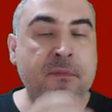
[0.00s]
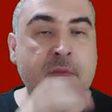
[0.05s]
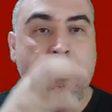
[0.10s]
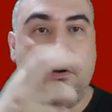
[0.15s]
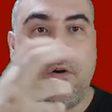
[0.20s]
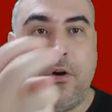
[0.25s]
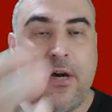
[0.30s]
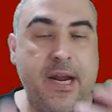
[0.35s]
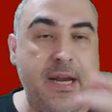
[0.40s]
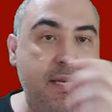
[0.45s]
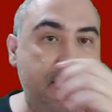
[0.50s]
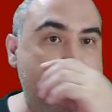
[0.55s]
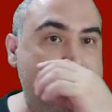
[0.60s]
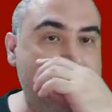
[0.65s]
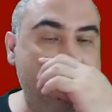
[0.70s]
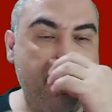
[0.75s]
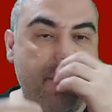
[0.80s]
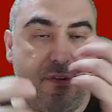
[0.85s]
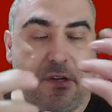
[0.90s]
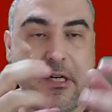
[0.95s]
or
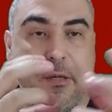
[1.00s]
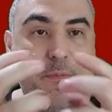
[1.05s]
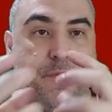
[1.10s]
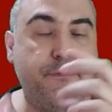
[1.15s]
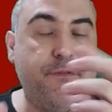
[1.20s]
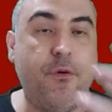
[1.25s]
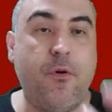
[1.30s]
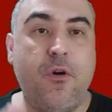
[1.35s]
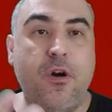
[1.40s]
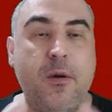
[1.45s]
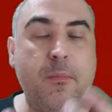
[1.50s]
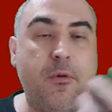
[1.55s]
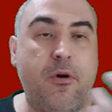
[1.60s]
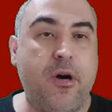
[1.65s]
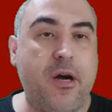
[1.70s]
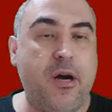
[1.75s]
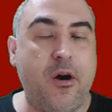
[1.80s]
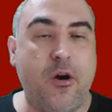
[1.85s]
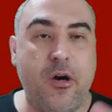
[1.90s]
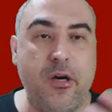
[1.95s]
any verb form
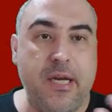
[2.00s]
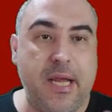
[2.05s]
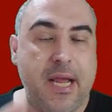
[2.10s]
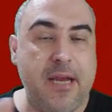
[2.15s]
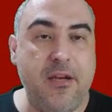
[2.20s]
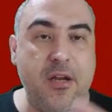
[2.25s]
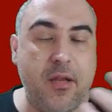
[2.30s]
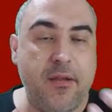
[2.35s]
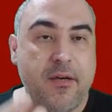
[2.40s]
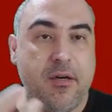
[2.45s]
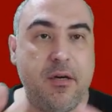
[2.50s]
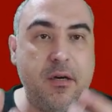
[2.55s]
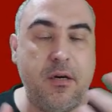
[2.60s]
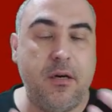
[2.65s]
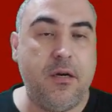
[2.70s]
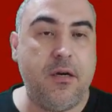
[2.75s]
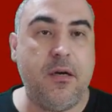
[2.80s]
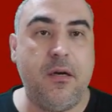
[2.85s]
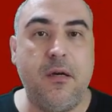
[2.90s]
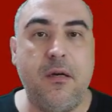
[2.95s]
or any
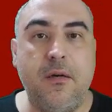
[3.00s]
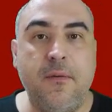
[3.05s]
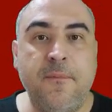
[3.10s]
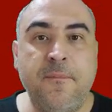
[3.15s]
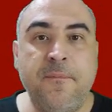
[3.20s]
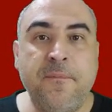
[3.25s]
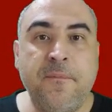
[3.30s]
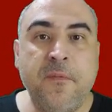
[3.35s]
other